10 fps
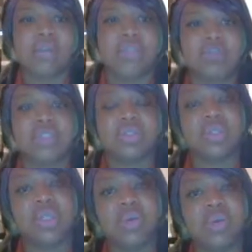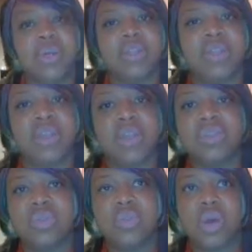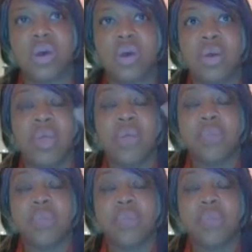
if I'm just looking at one thing too long